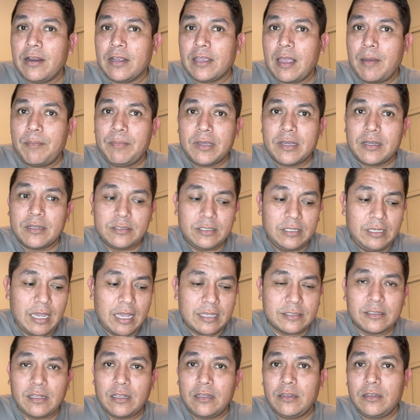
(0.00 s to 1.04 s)
Again, because he
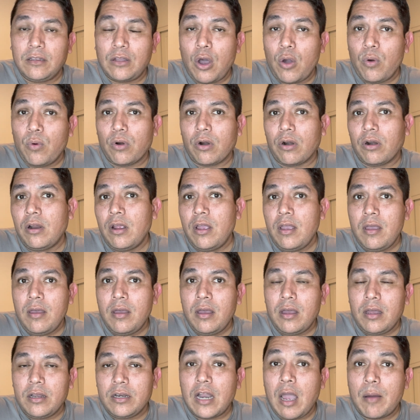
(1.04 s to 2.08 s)
has a lower
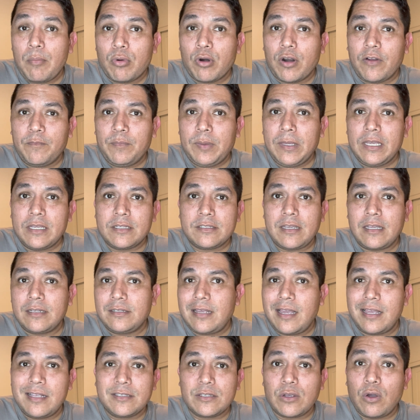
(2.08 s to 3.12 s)
number of PSA
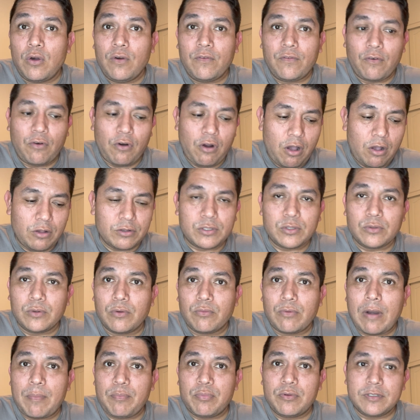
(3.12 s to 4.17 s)
10s overall, so it
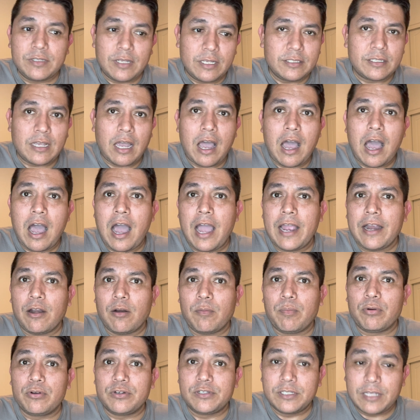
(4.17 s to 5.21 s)
represents a higher
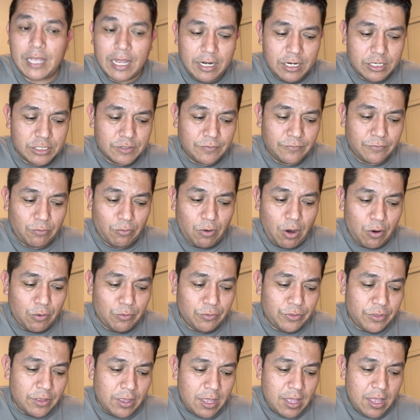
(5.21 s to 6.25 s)
percentage of
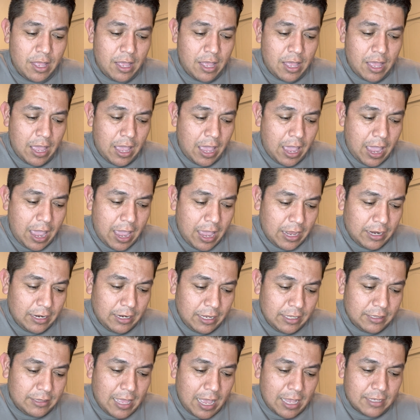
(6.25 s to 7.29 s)
growth. And
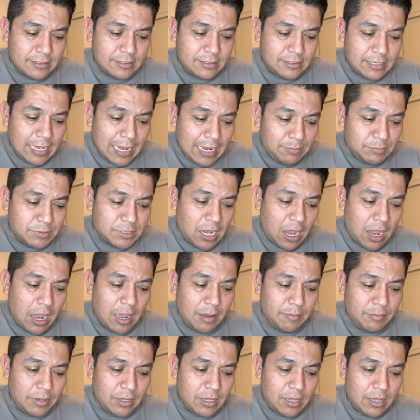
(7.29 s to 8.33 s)
in that same
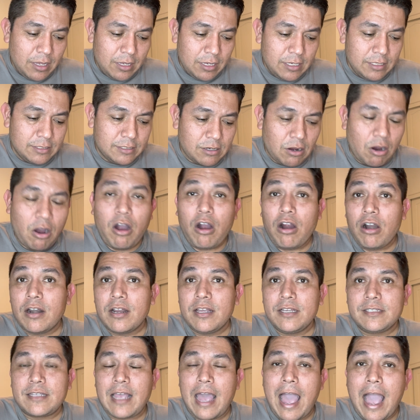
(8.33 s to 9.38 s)
time, his card
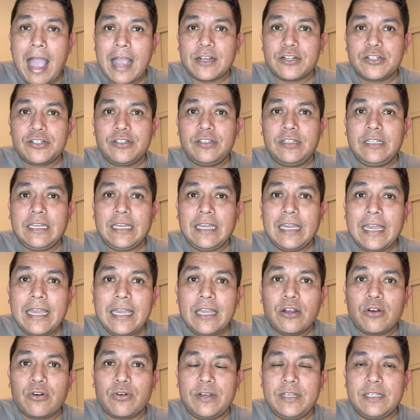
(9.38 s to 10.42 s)
has actually
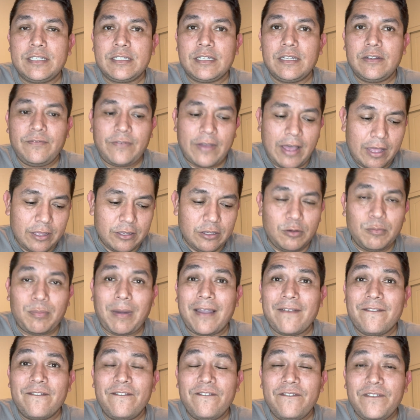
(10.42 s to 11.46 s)
increased in value
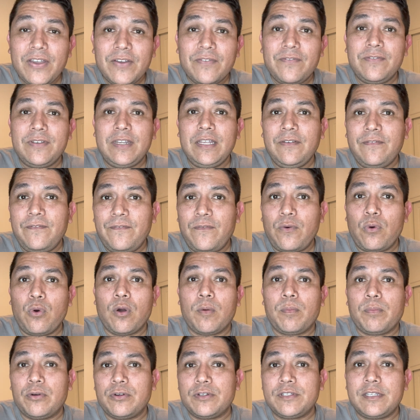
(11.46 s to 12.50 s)
by
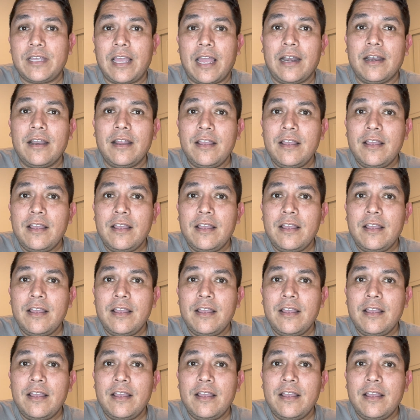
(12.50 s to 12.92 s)
54%.